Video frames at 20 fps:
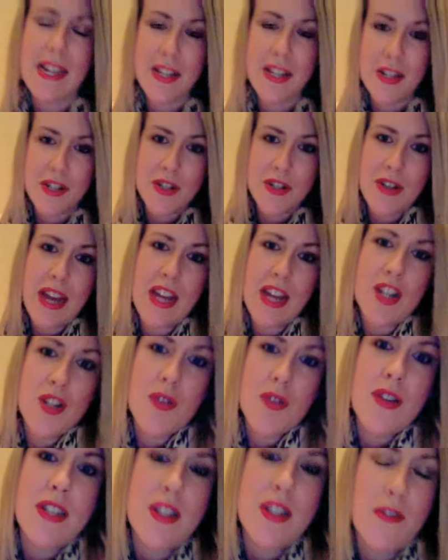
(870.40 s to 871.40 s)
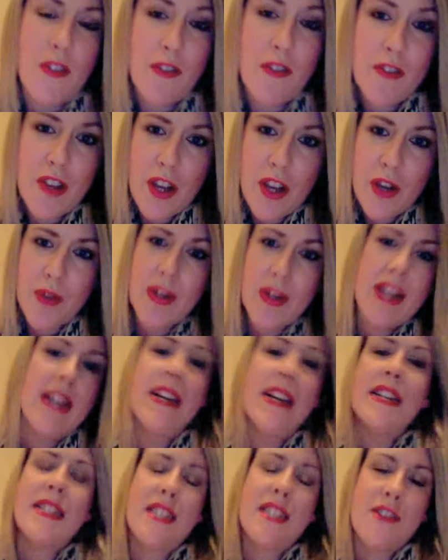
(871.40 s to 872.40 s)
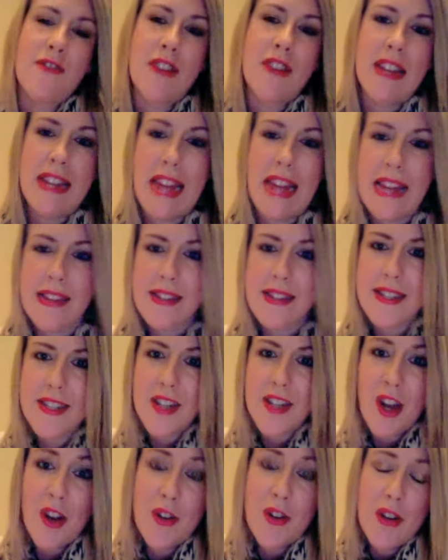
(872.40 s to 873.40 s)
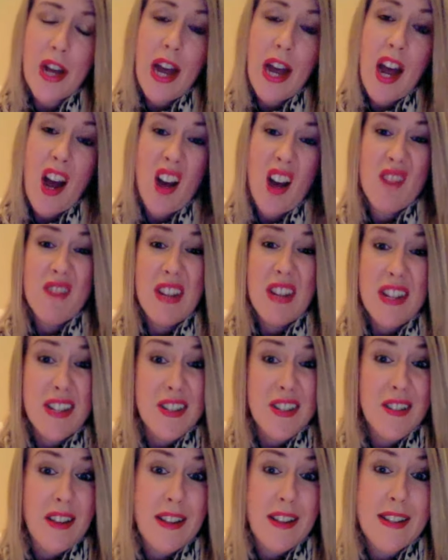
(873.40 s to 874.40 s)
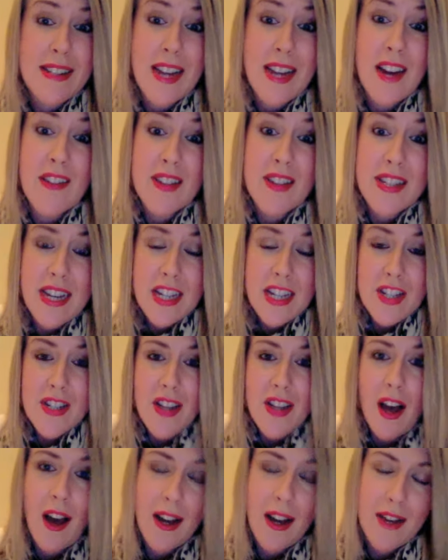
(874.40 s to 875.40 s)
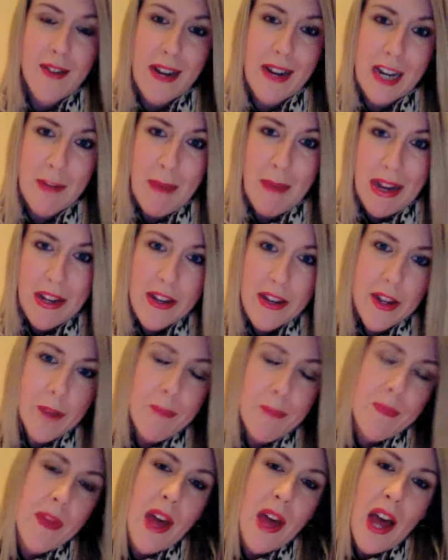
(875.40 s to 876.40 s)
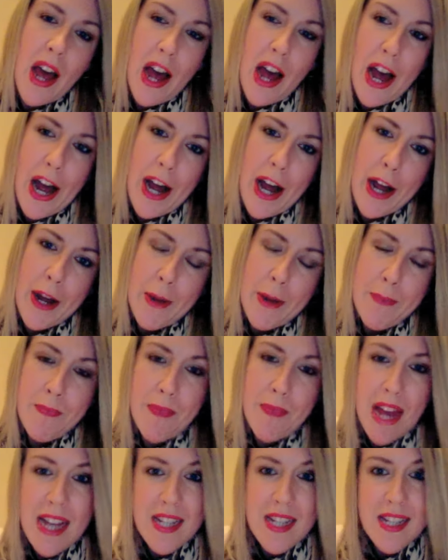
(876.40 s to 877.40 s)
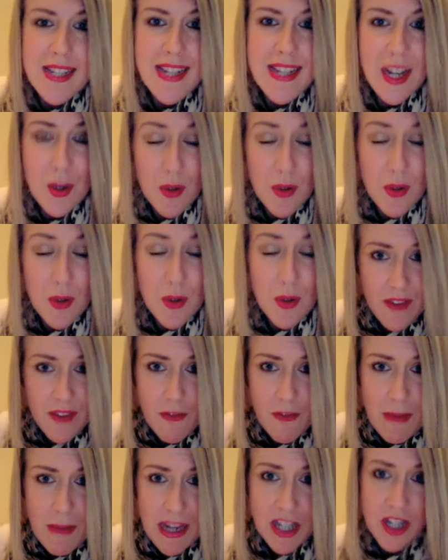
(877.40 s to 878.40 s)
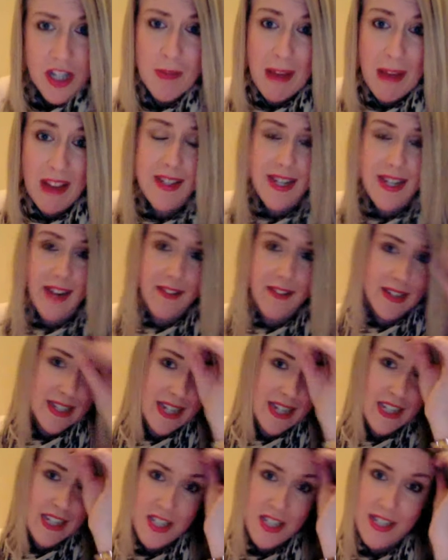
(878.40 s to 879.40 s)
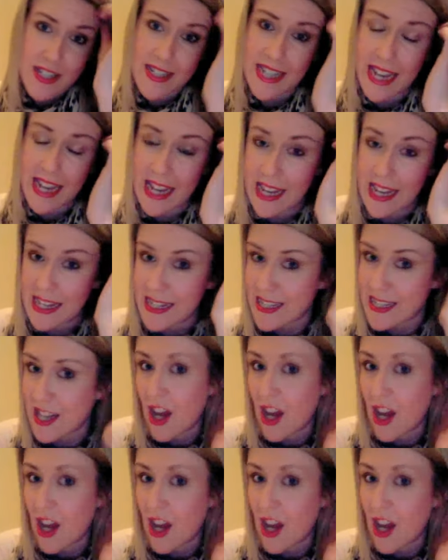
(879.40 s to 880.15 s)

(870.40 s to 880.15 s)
you do get a choice of a few different lengths. So I really do like these hair extensions. I highly recommend them. As I said, all of the information about these hair extensions is